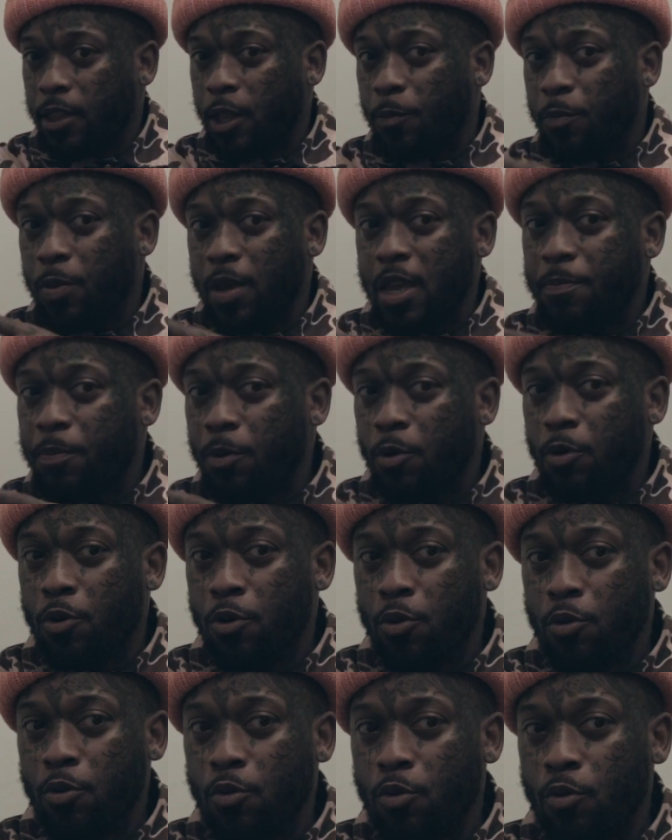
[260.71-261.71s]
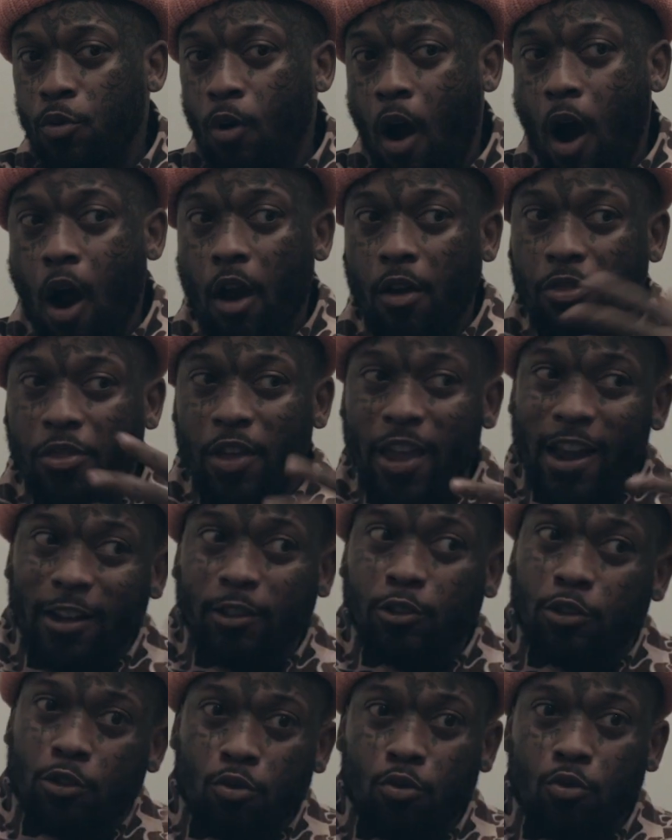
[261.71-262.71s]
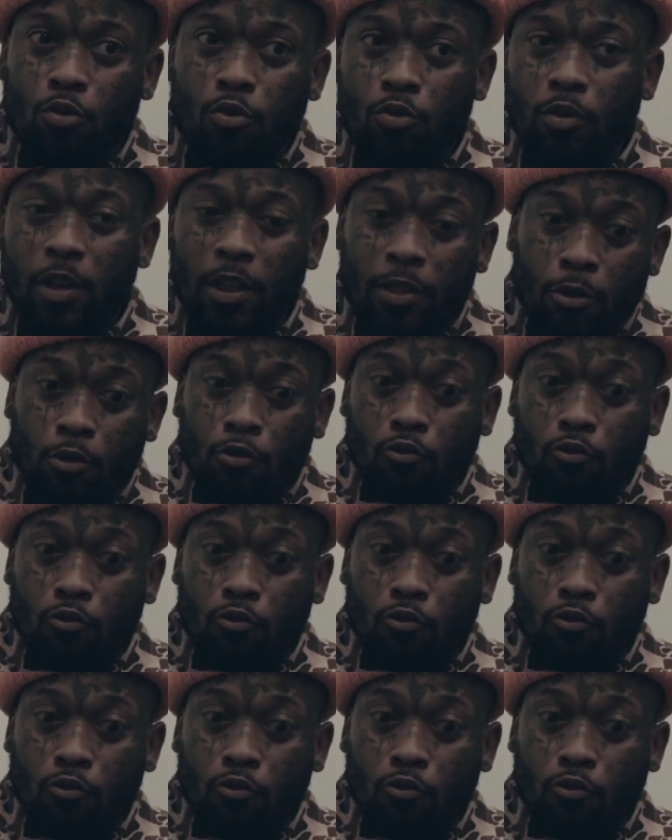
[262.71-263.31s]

the people who are there to in the